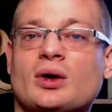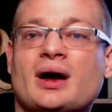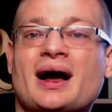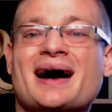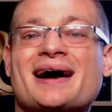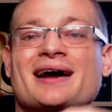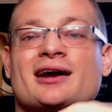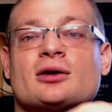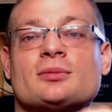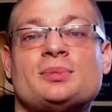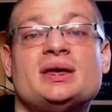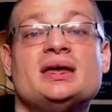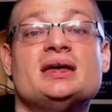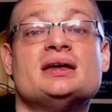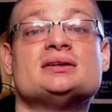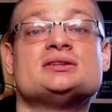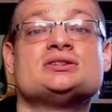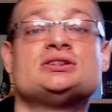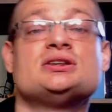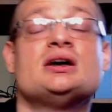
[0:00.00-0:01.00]
higher
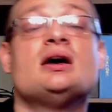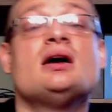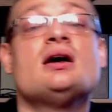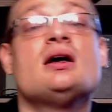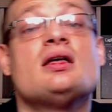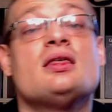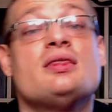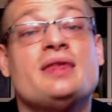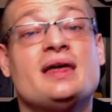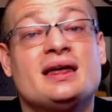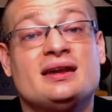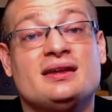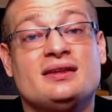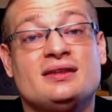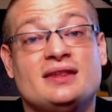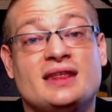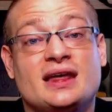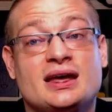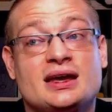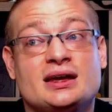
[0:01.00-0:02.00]
pitched
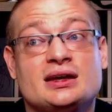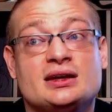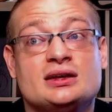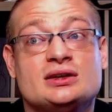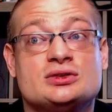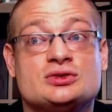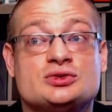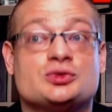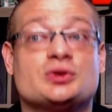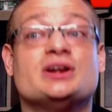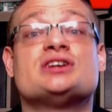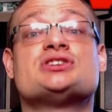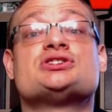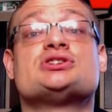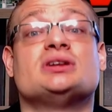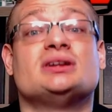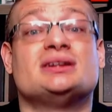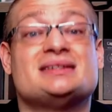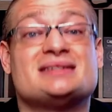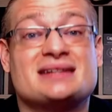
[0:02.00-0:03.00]
than they
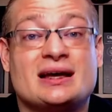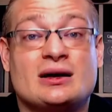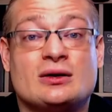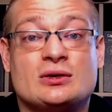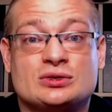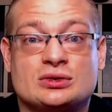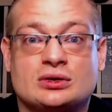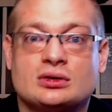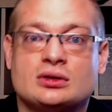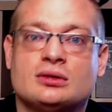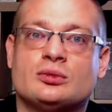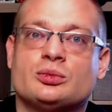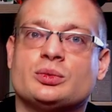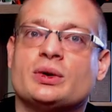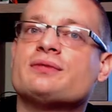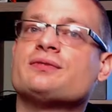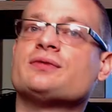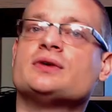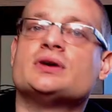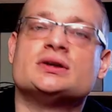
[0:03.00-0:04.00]
traditionally sound on a
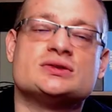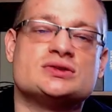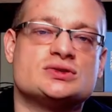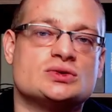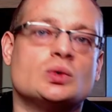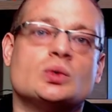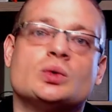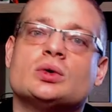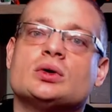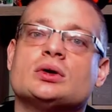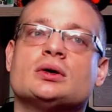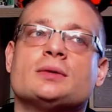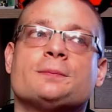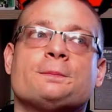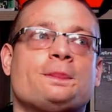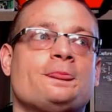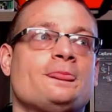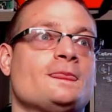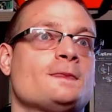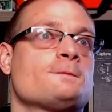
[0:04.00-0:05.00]
reference or
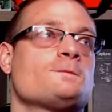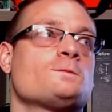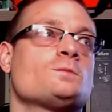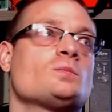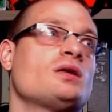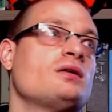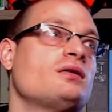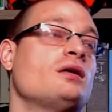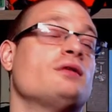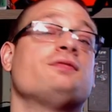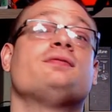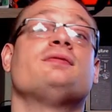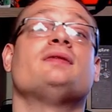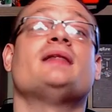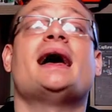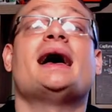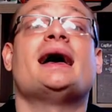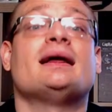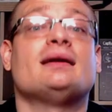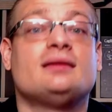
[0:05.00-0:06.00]
a
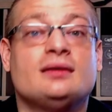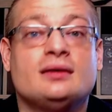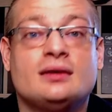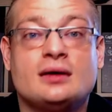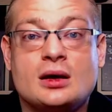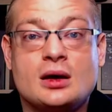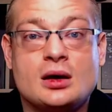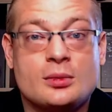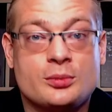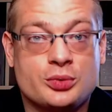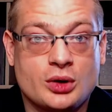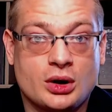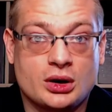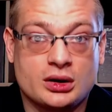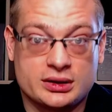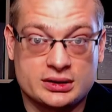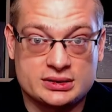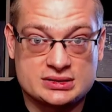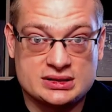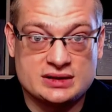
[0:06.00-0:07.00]
flat
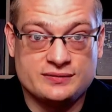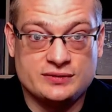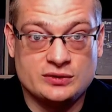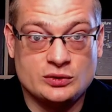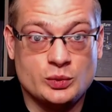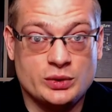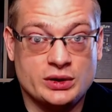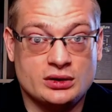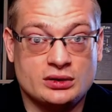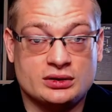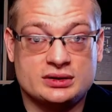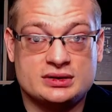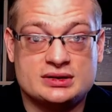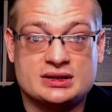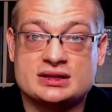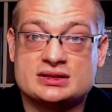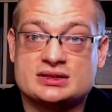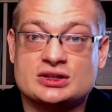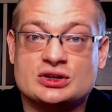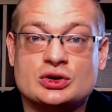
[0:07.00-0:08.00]
product, if you will.
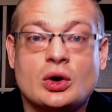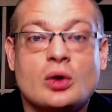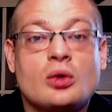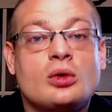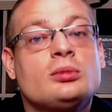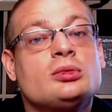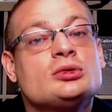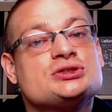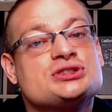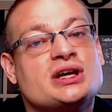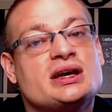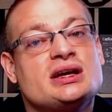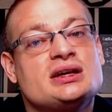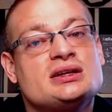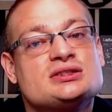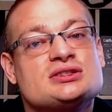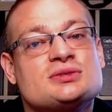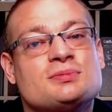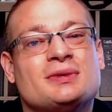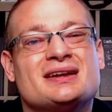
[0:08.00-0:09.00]
It's a notable
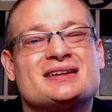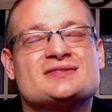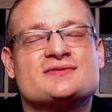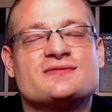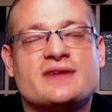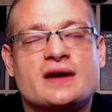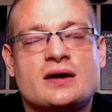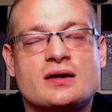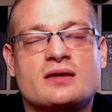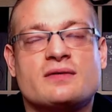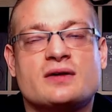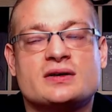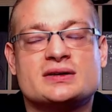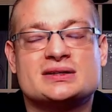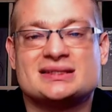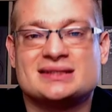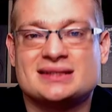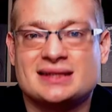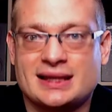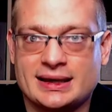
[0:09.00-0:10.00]
change, but it's very, very
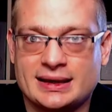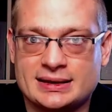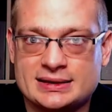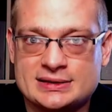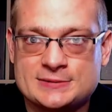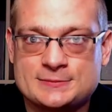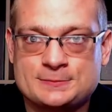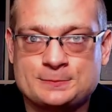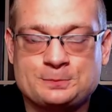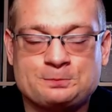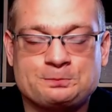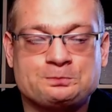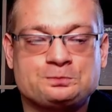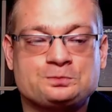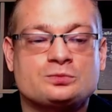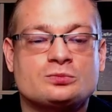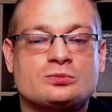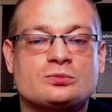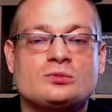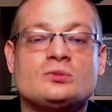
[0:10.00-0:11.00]
slight.
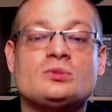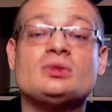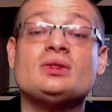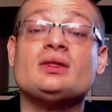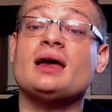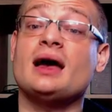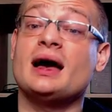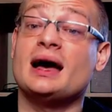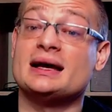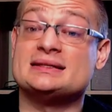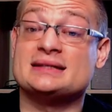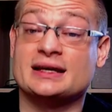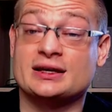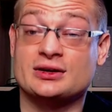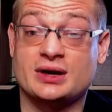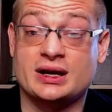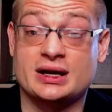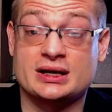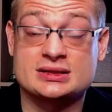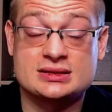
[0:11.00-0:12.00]
I
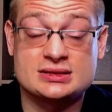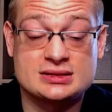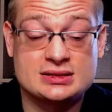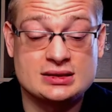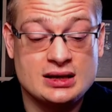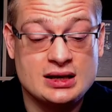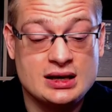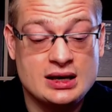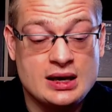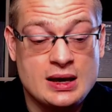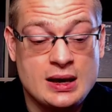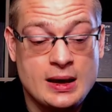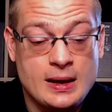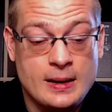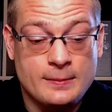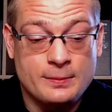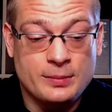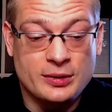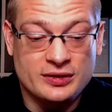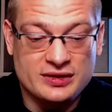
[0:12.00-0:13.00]
digress.
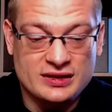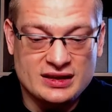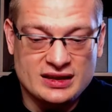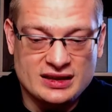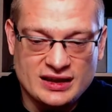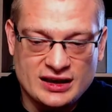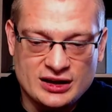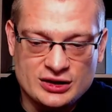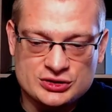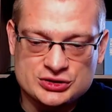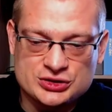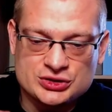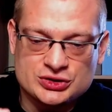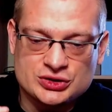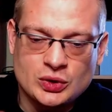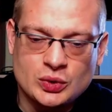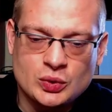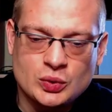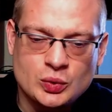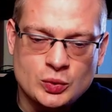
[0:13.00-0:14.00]
But they are
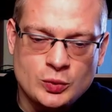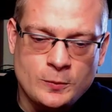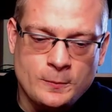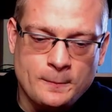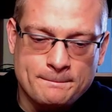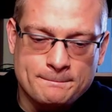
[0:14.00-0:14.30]
so...